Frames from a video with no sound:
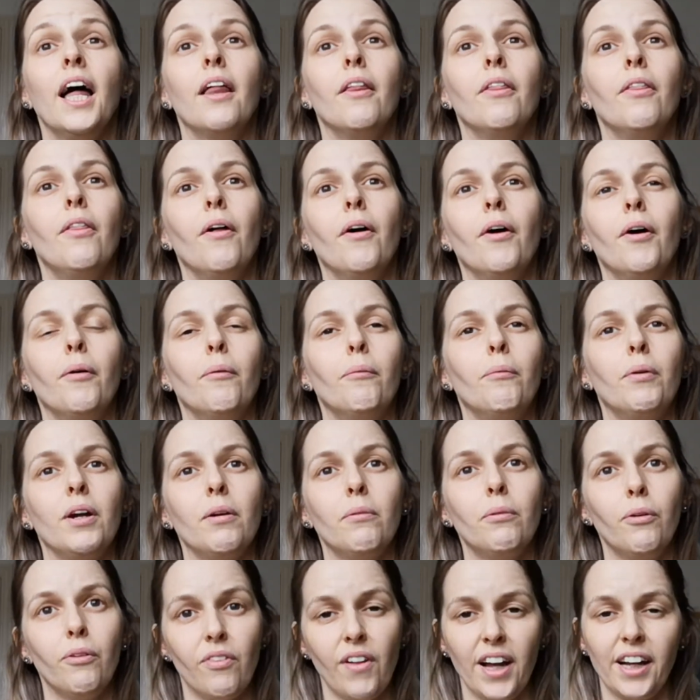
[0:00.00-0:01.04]
that we
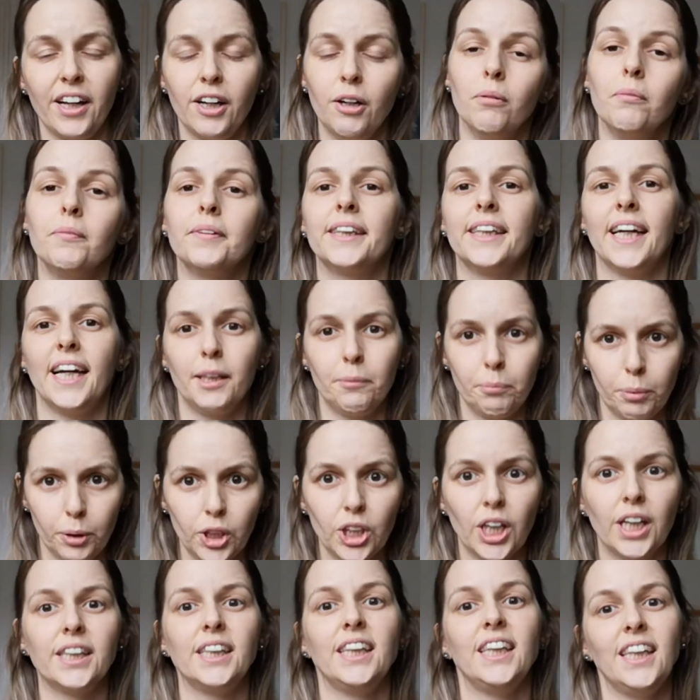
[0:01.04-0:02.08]
will then come upstairs, brush
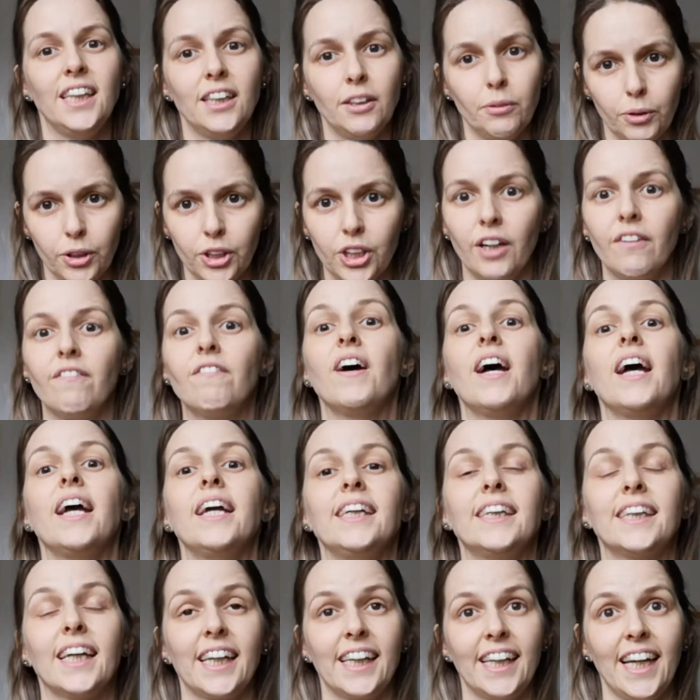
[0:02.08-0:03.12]
our teeth, wash our face,